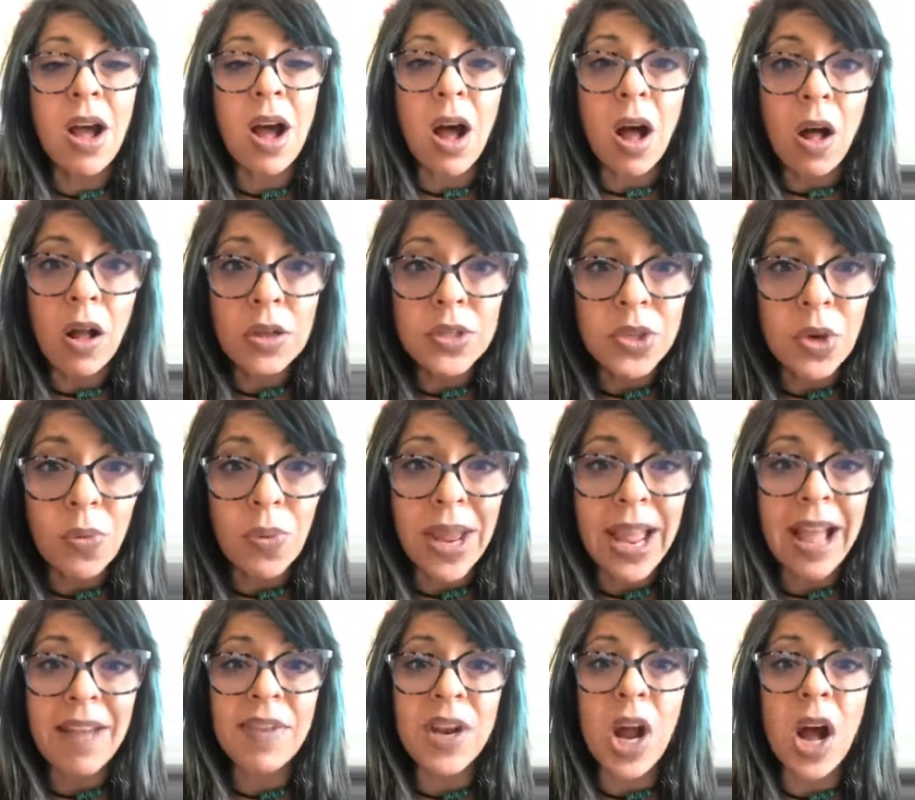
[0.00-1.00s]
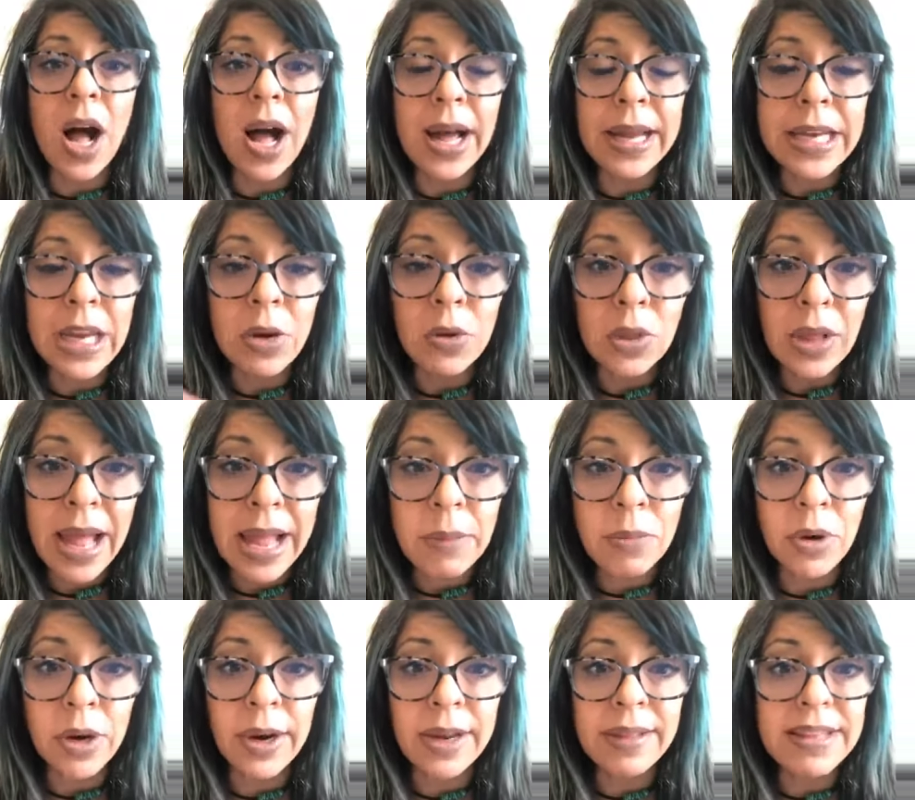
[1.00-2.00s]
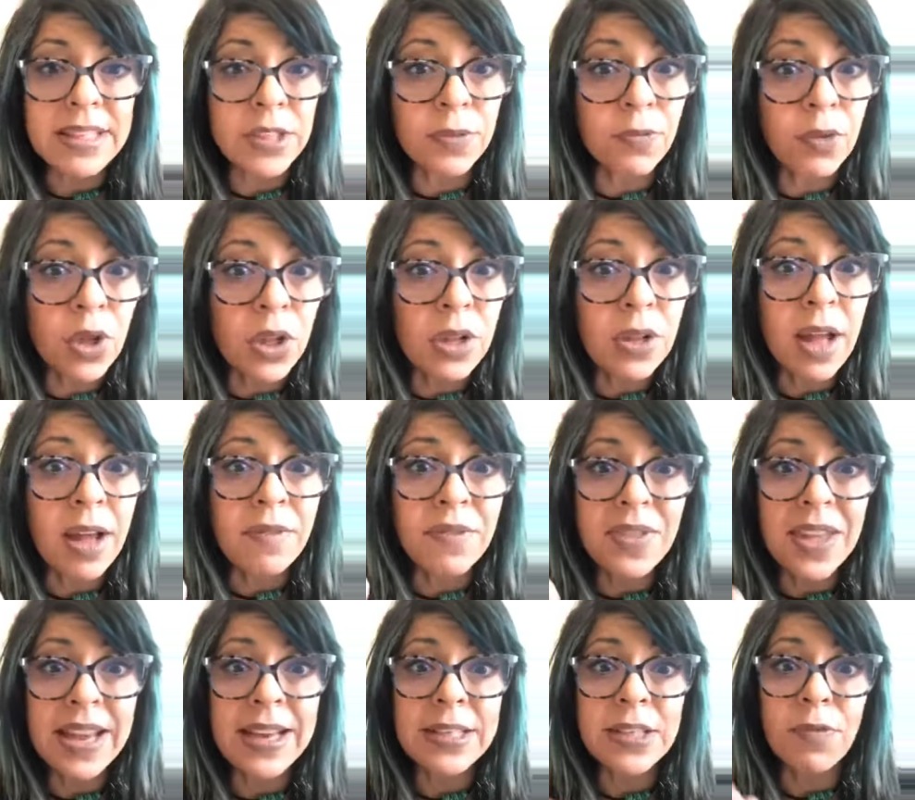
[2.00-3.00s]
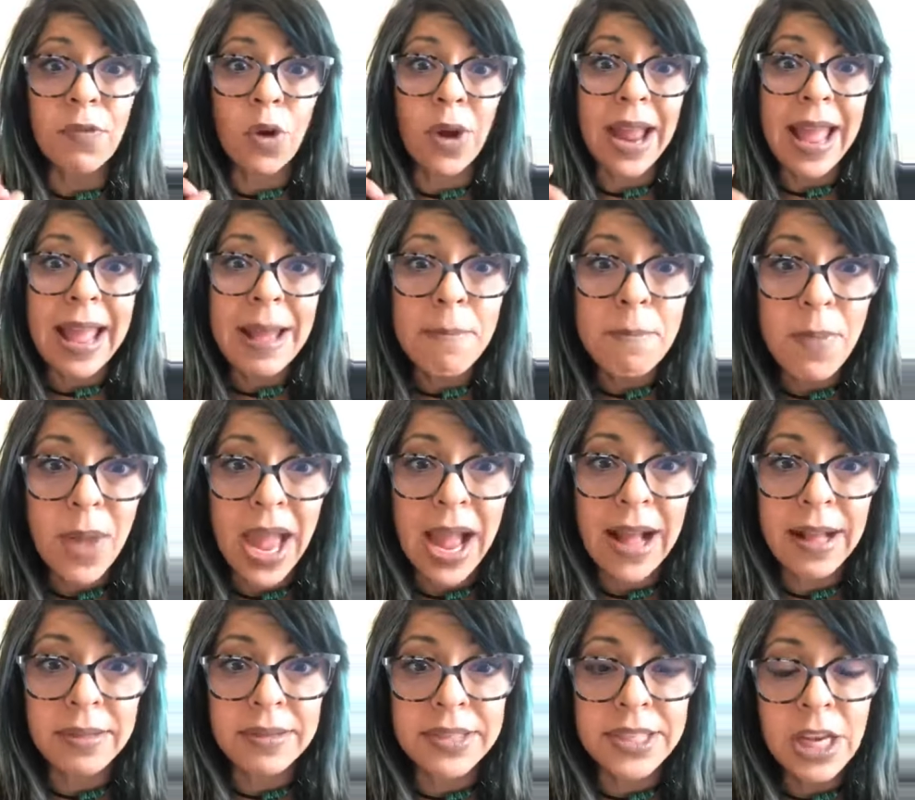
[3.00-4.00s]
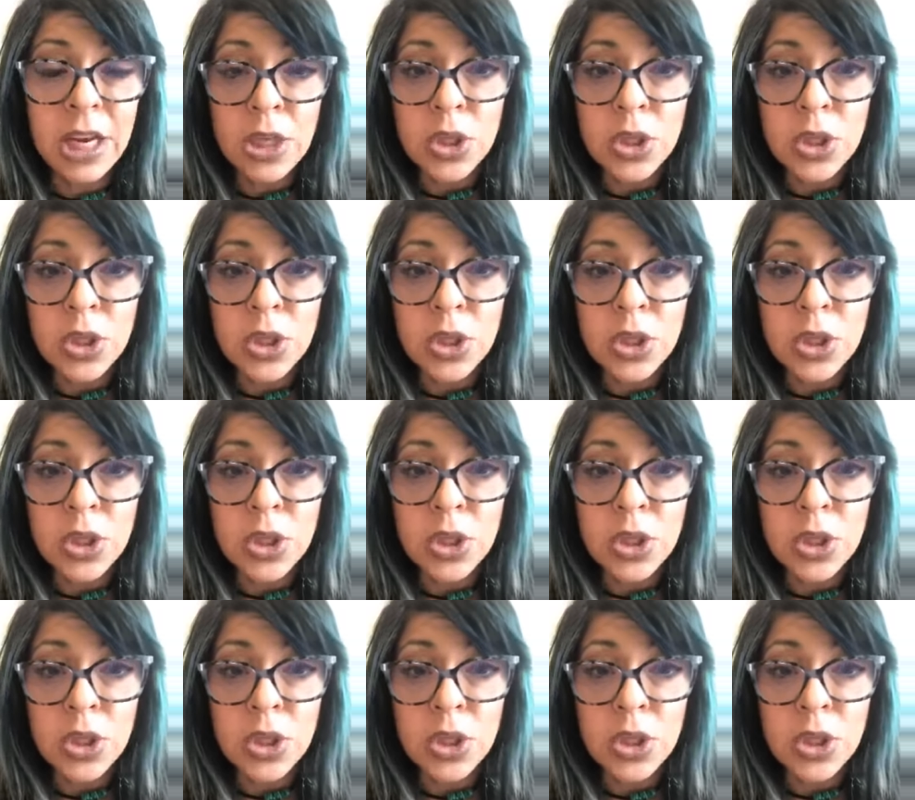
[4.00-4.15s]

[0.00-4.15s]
Also, we have an audio library that's full of things for empaths.